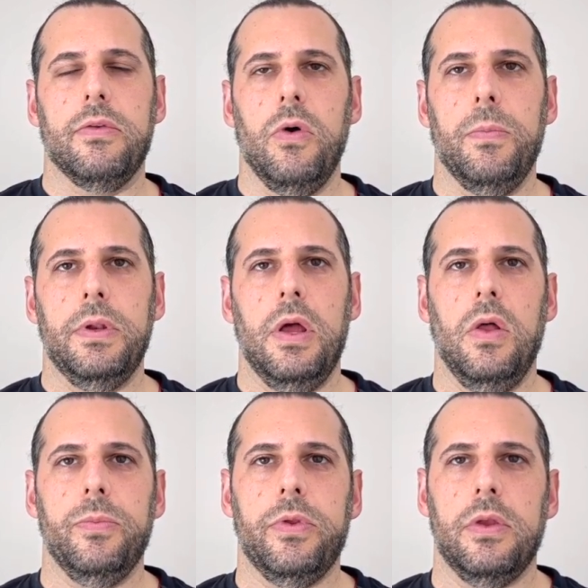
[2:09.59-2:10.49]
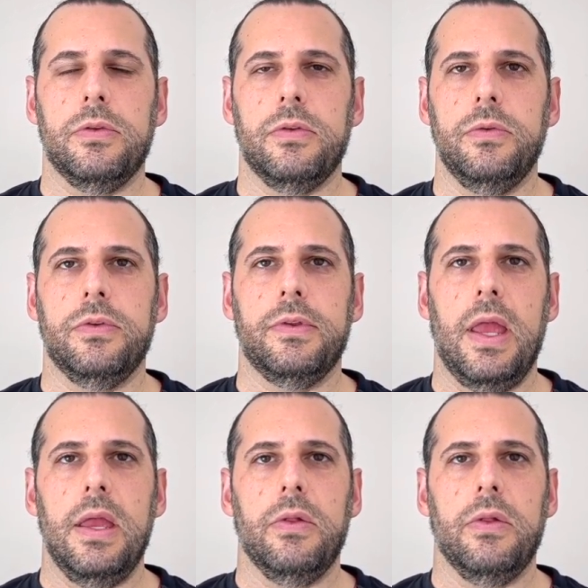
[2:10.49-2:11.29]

open helps us to stay a